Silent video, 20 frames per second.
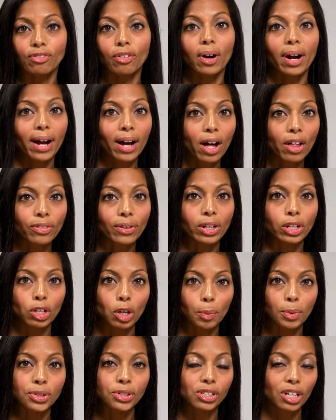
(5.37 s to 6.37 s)
for Health and
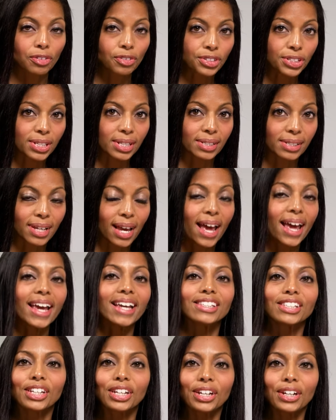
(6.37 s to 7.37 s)
Human Services,
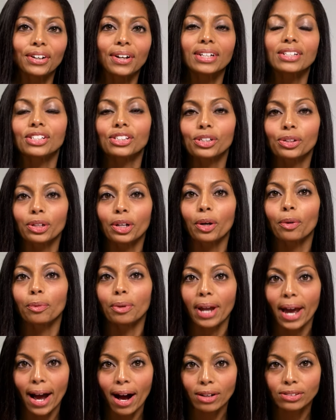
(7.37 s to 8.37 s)
is here in studio
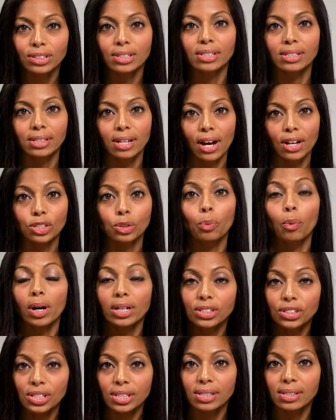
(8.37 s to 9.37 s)
now to discuss
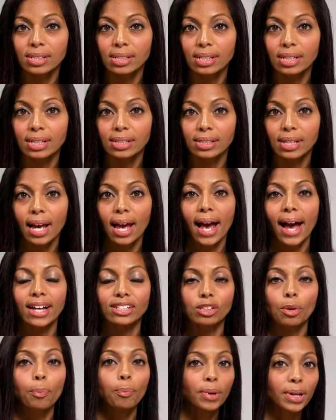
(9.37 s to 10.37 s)
what she sees
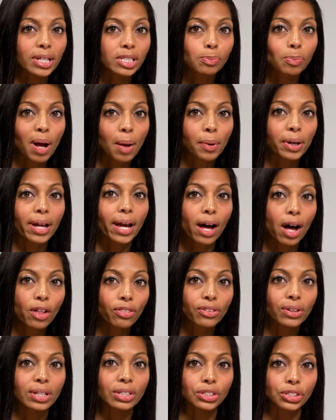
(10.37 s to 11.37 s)
as the biggest public
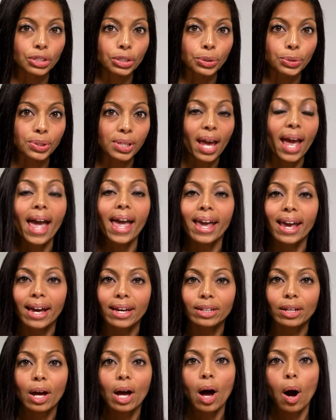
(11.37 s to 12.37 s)
health issues
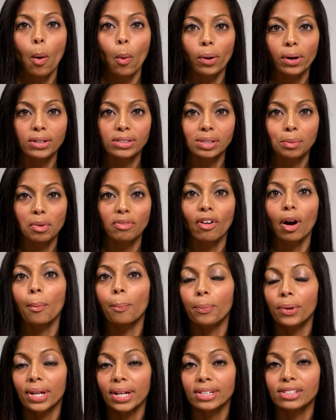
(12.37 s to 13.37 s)
and what are some of our
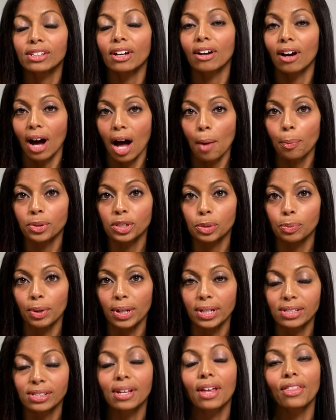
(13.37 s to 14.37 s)
biggest
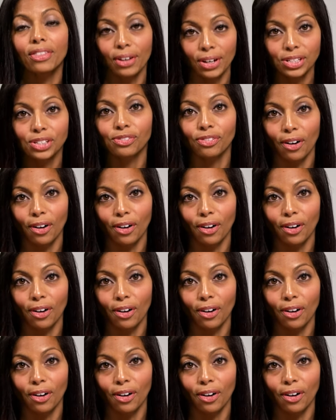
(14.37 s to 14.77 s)
accomplishments thus